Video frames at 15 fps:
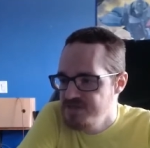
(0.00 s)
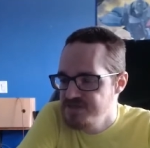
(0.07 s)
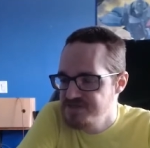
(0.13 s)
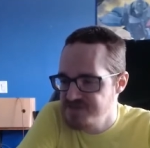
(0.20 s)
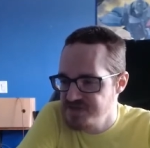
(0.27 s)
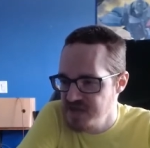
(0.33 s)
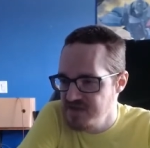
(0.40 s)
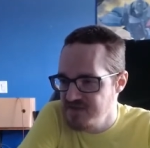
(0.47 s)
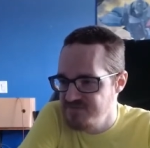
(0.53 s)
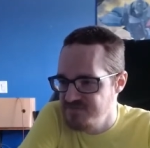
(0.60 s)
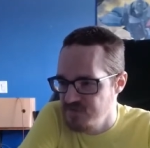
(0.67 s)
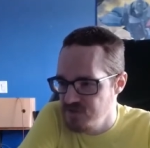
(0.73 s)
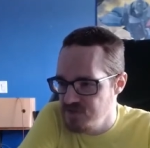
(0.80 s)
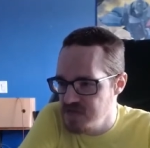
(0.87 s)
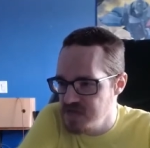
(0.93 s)

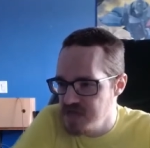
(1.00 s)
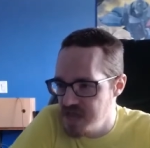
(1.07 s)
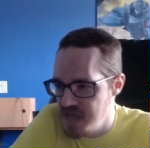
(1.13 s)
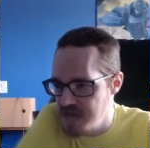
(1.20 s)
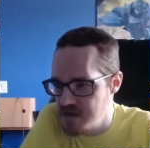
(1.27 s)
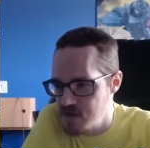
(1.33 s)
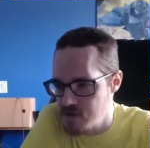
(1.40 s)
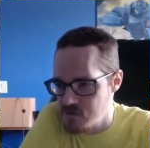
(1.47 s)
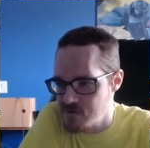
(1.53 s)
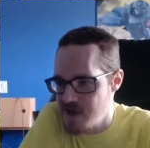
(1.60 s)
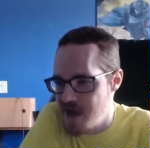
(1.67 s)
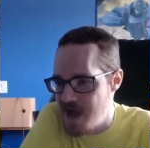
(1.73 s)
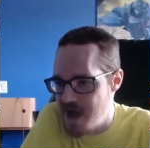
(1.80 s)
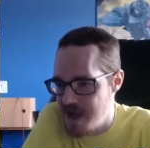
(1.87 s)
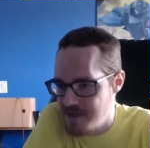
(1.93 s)
thankfully it
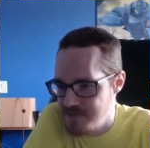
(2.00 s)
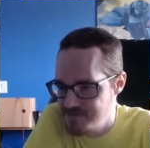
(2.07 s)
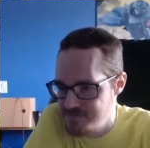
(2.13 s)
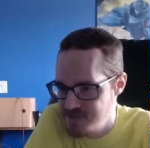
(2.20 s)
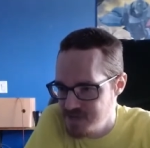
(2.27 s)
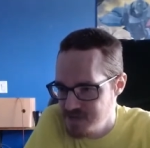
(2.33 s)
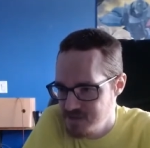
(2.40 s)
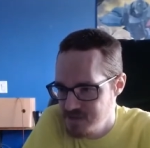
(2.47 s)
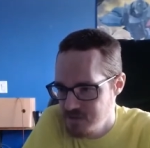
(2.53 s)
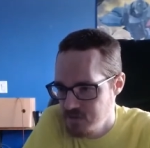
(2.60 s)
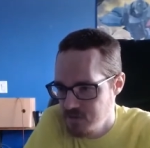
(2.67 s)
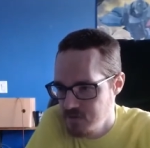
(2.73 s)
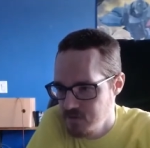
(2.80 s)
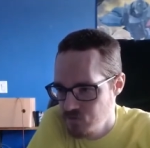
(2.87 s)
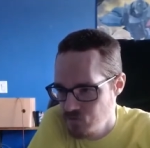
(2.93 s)
arrived
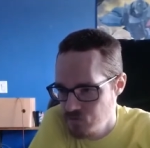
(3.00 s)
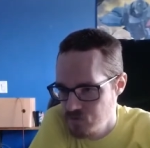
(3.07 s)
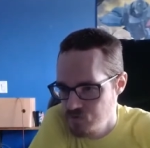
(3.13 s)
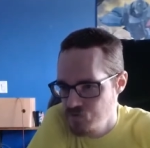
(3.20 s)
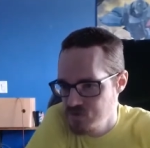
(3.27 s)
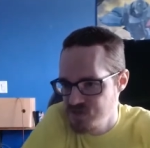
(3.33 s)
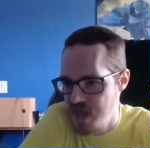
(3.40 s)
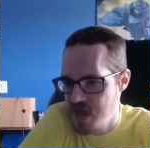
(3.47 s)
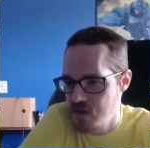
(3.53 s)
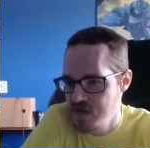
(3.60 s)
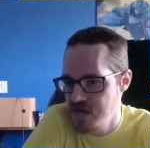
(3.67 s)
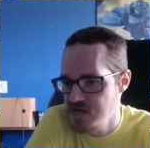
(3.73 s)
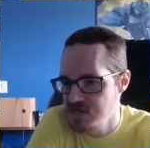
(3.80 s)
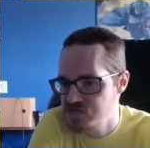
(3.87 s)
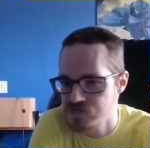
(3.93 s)
without
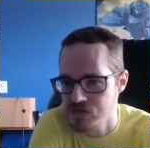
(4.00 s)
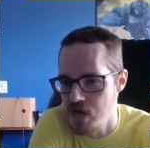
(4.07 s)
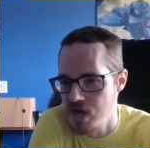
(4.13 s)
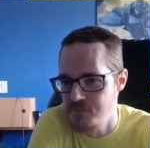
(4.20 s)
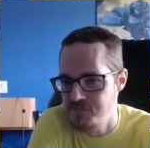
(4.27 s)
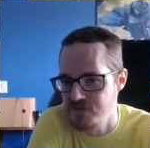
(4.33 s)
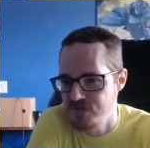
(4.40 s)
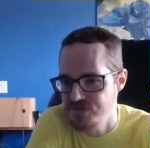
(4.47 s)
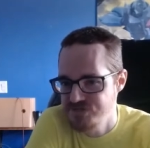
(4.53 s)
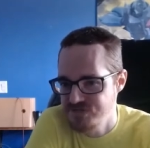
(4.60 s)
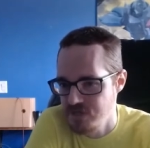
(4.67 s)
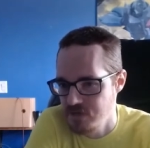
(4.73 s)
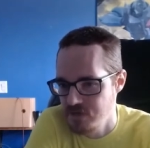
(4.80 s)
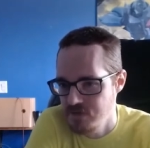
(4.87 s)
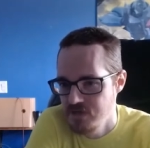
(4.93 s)
any trouble,
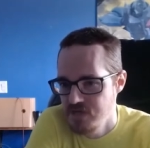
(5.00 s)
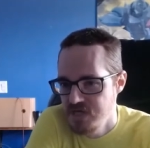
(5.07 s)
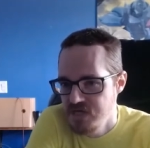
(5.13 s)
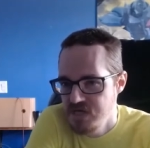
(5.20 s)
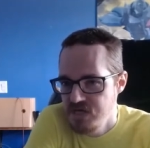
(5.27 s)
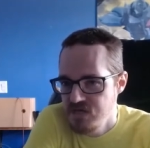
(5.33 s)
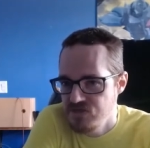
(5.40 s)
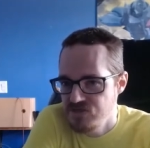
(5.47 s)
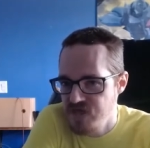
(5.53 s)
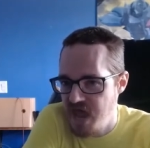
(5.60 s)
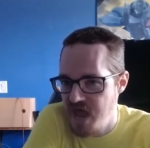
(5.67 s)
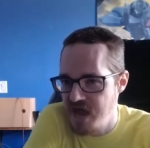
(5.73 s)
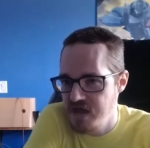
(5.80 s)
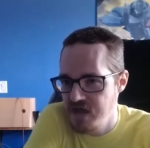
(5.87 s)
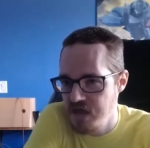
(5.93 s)
so
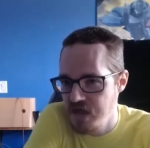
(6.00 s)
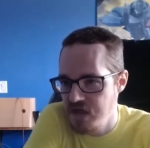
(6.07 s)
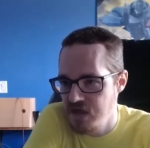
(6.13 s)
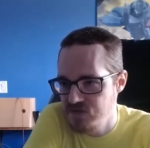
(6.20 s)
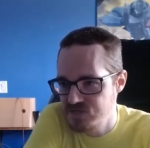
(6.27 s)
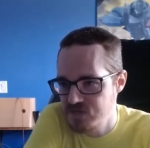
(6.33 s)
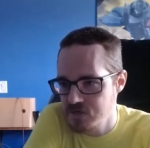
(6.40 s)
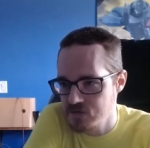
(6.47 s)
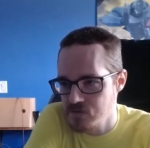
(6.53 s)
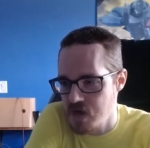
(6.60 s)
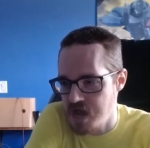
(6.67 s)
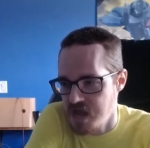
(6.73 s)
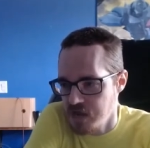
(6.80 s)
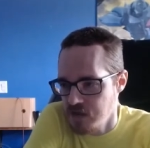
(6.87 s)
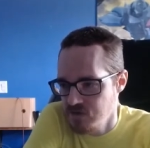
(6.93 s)
that is
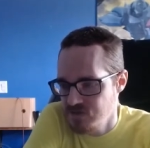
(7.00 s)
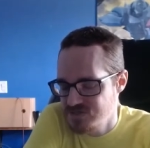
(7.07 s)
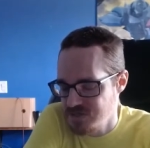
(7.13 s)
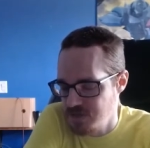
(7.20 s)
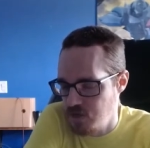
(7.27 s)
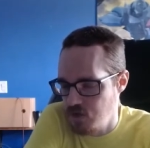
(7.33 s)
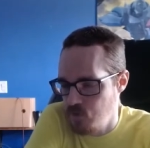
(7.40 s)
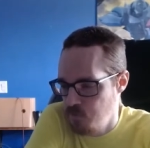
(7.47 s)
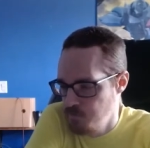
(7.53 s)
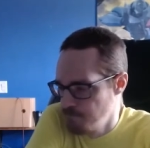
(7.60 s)
great. So,